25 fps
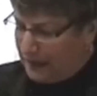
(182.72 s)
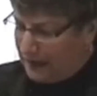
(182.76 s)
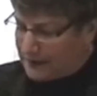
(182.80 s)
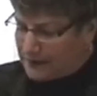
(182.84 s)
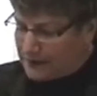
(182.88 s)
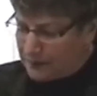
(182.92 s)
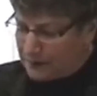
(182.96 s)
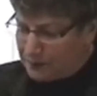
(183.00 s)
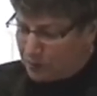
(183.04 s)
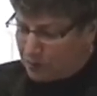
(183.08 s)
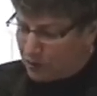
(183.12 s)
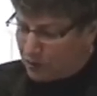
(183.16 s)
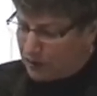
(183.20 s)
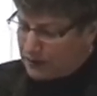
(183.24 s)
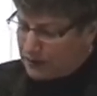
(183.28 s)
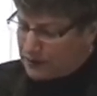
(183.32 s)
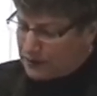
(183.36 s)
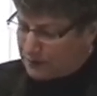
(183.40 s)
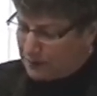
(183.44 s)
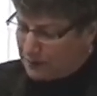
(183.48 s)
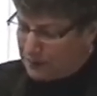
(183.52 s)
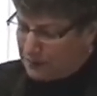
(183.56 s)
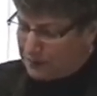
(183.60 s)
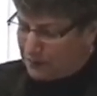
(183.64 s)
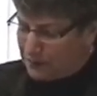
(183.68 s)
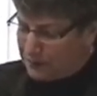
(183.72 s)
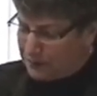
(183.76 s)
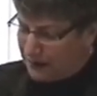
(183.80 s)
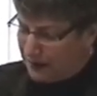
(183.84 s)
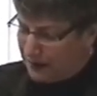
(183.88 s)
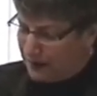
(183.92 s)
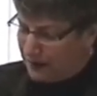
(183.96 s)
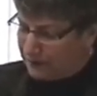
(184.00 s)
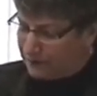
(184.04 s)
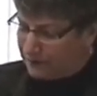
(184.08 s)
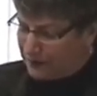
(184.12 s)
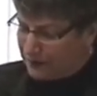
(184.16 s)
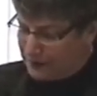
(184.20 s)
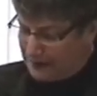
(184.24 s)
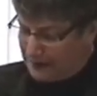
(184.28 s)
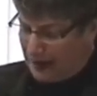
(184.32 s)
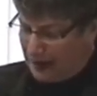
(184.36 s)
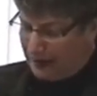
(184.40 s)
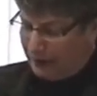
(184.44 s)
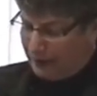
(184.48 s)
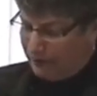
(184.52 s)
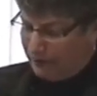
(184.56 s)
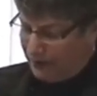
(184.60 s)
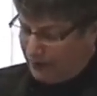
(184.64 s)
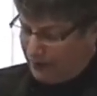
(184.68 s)
It's important to be prepared for
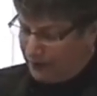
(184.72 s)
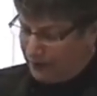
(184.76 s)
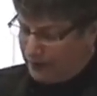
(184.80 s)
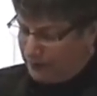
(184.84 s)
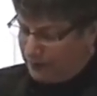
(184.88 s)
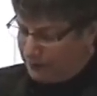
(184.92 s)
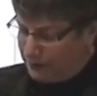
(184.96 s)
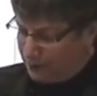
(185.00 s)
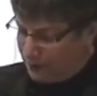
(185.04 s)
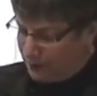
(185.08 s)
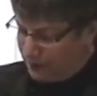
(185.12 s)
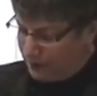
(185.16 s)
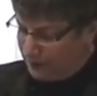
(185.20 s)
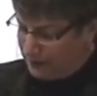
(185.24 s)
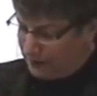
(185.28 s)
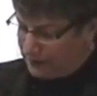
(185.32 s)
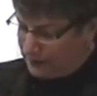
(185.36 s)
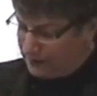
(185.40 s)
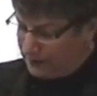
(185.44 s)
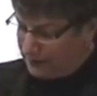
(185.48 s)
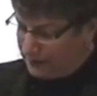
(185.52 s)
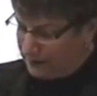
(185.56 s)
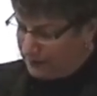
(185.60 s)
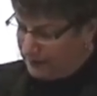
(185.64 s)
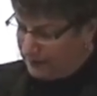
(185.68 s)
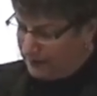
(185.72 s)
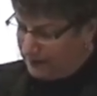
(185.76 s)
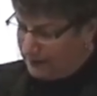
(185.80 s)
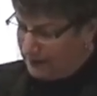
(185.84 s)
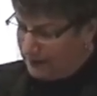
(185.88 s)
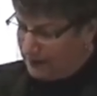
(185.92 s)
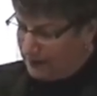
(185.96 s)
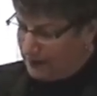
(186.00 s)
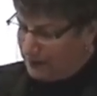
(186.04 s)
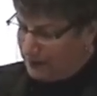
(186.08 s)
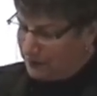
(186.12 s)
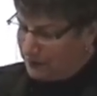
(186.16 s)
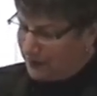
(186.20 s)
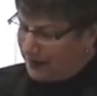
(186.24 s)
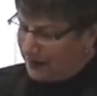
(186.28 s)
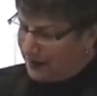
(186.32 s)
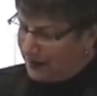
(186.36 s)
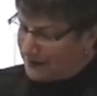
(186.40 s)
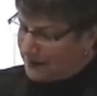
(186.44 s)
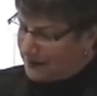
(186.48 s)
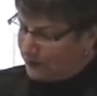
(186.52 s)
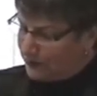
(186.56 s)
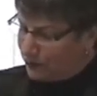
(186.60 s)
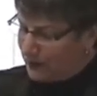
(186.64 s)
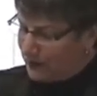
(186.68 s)
death, very important,
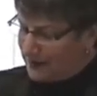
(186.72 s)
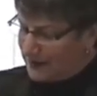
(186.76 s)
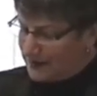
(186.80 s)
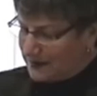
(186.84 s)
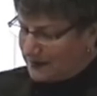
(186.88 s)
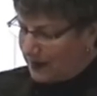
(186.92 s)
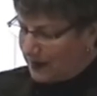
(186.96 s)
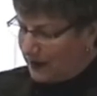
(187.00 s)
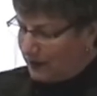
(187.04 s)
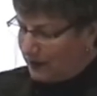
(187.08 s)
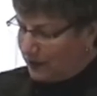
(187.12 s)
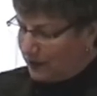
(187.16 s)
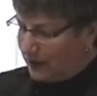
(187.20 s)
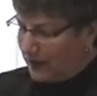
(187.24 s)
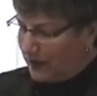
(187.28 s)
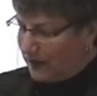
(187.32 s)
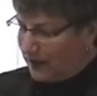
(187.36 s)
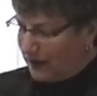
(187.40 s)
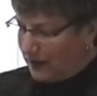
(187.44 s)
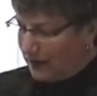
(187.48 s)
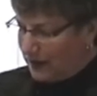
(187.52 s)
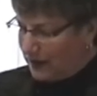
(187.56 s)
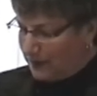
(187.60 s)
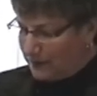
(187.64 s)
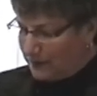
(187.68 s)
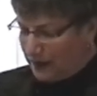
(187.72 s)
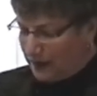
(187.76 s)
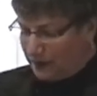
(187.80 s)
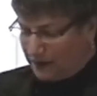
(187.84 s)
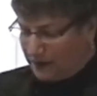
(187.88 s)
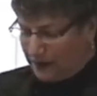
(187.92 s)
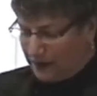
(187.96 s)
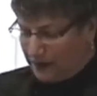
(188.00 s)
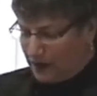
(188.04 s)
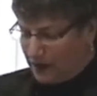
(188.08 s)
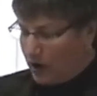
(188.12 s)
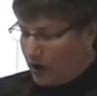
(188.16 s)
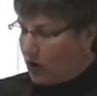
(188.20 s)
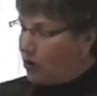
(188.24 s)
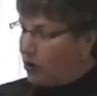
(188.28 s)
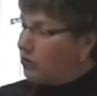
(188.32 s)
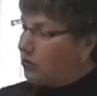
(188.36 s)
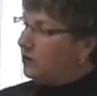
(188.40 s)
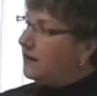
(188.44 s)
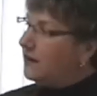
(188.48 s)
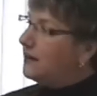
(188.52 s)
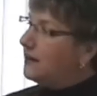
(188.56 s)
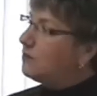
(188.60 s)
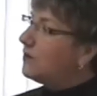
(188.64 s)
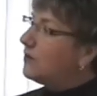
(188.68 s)
because if we start thinking about it
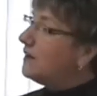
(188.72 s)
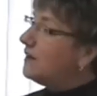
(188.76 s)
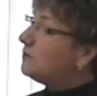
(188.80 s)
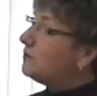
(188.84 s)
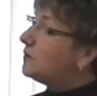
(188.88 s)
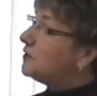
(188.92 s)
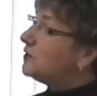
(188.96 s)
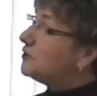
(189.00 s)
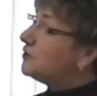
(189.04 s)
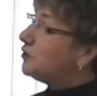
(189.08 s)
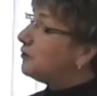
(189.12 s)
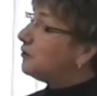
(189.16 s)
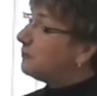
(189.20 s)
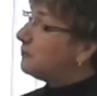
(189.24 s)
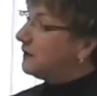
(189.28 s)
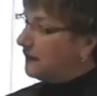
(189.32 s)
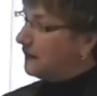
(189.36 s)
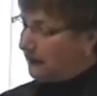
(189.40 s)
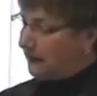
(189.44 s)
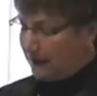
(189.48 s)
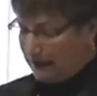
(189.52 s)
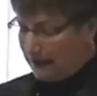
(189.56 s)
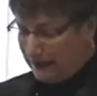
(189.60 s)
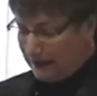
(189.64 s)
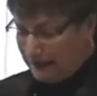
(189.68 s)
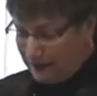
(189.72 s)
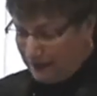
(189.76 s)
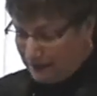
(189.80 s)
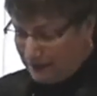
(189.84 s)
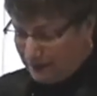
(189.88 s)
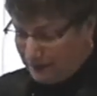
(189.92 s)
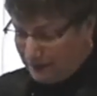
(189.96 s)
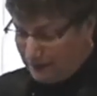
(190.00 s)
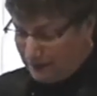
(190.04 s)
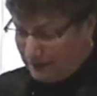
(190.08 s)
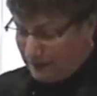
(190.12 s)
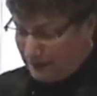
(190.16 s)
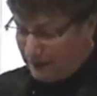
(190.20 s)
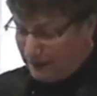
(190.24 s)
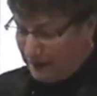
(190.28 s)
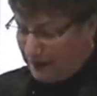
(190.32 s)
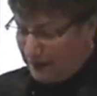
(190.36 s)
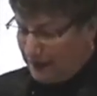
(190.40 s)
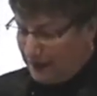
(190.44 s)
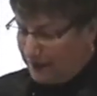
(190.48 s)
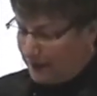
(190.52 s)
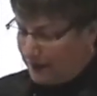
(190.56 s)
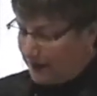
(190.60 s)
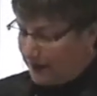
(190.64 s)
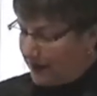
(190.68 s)
only when we're terminally ill,
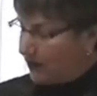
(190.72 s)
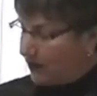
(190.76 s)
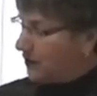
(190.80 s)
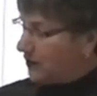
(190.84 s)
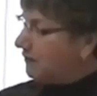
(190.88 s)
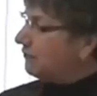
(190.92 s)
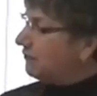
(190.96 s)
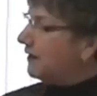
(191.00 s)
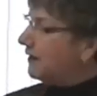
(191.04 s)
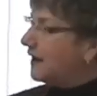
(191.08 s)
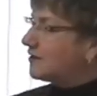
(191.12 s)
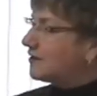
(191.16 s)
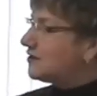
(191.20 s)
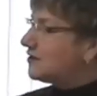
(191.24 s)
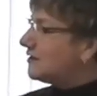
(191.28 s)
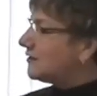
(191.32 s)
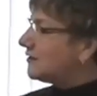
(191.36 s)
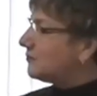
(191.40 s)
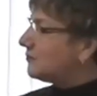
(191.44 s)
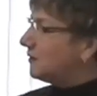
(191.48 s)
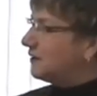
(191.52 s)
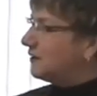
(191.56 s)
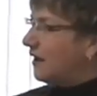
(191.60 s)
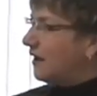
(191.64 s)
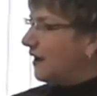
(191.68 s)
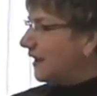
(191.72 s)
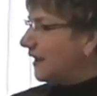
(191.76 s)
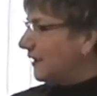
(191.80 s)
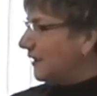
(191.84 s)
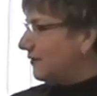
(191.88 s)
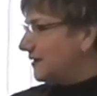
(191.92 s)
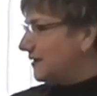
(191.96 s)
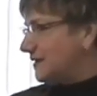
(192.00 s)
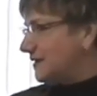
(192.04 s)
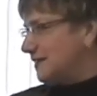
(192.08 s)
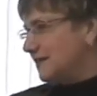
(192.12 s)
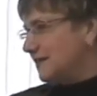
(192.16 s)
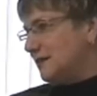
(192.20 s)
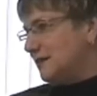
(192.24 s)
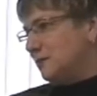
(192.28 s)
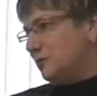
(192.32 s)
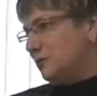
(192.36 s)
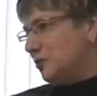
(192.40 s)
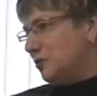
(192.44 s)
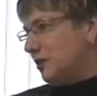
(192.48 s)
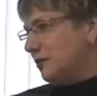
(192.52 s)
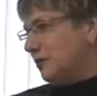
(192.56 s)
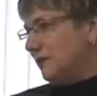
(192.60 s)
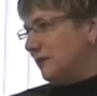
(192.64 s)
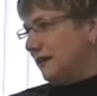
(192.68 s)
then our reflections will not give us the
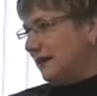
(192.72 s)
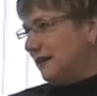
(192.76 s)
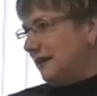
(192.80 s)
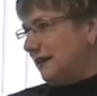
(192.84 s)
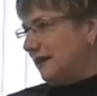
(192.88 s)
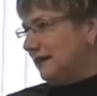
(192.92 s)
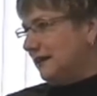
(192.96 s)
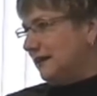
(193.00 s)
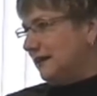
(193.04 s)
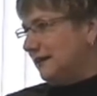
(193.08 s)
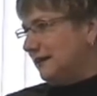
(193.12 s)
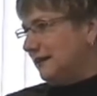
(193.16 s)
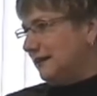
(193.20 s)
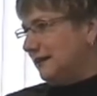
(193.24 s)
support we need.